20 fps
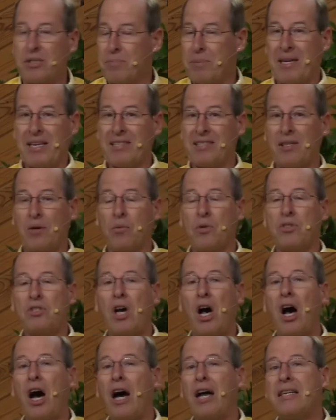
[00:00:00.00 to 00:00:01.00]
because it was a
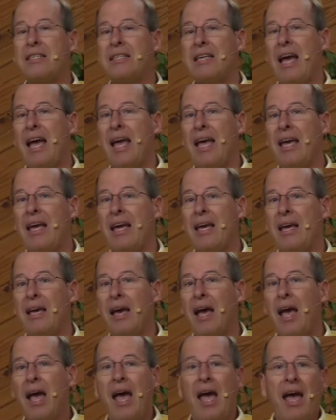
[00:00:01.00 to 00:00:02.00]
hot day.
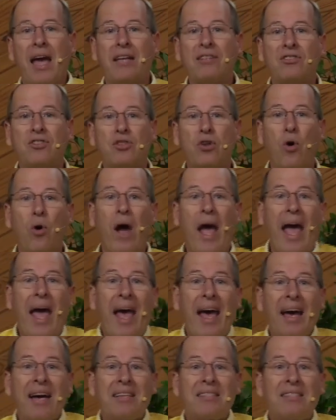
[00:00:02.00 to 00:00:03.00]
And so
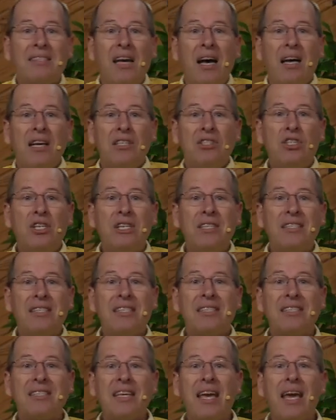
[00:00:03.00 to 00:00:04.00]
as
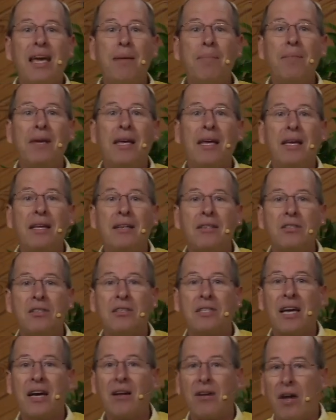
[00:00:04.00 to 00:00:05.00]
Jesus came into
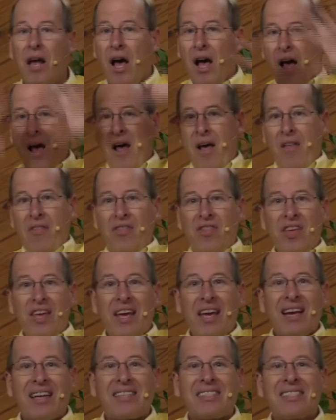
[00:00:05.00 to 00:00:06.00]
town, the
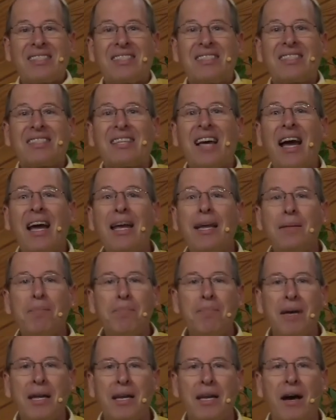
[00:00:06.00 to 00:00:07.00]

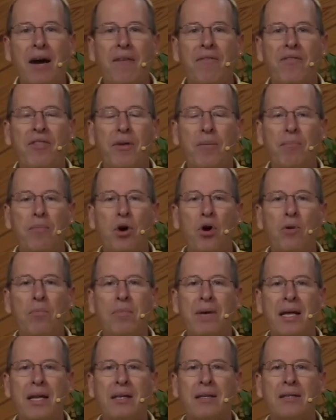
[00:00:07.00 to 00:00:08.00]
excitement of the
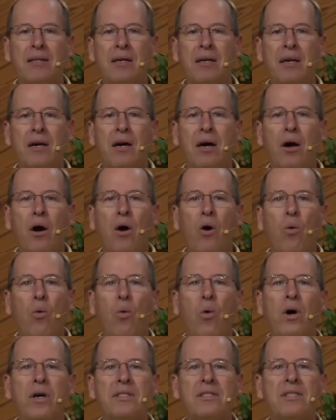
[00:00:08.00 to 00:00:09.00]
moment
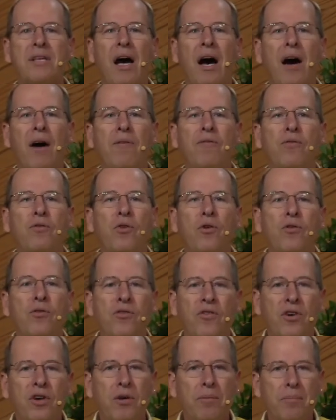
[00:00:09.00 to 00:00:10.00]
was a
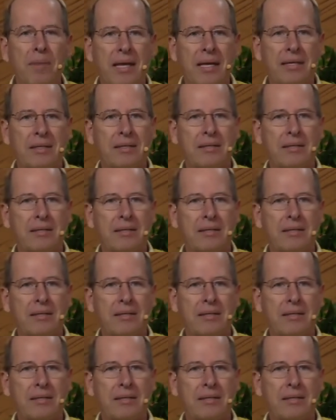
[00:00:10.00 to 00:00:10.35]
fulfillment.